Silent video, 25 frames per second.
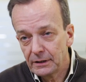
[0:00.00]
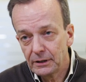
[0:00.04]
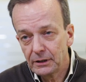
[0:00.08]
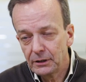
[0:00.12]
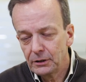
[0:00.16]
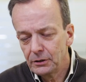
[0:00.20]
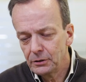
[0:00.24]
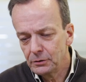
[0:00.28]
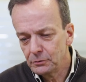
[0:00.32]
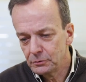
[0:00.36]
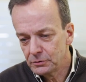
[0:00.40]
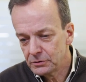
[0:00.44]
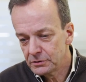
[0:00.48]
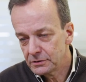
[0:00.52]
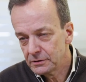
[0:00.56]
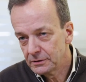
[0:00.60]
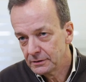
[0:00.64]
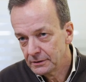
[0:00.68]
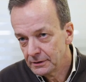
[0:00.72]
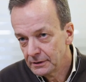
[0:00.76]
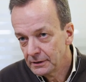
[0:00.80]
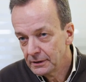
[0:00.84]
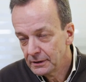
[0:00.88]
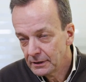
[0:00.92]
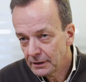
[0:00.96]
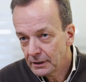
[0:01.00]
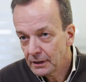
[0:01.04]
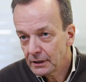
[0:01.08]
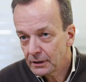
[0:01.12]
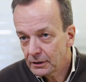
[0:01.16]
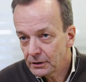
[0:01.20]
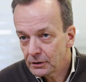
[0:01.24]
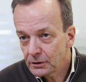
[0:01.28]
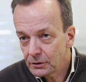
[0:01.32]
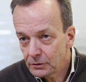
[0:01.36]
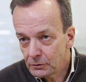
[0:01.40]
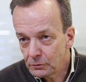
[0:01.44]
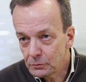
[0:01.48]

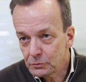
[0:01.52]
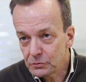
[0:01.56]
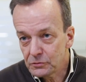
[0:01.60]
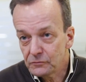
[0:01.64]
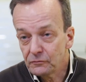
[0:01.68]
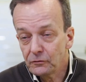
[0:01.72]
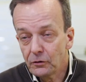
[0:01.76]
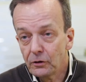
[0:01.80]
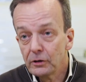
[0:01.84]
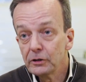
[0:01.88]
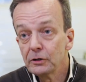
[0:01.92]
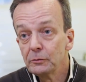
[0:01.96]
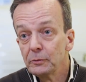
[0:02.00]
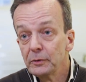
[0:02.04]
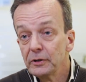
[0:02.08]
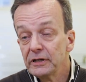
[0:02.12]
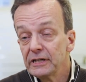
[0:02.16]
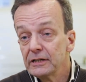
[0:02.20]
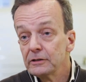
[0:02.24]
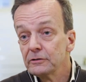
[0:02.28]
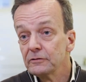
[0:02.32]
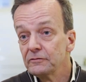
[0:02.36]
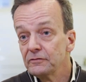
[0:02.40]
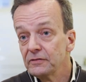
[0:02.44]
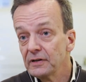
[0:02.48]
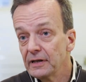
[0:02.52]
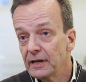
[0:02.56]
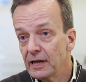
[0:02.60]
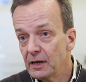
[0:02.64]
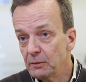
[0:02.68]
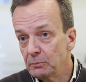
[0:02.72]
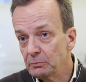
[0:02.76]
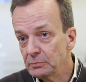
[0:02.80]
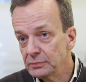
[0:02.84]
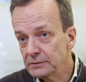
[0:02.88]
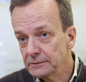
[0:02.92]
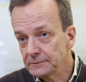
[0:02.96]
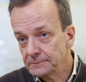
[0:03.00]
huge volume we need to fill up.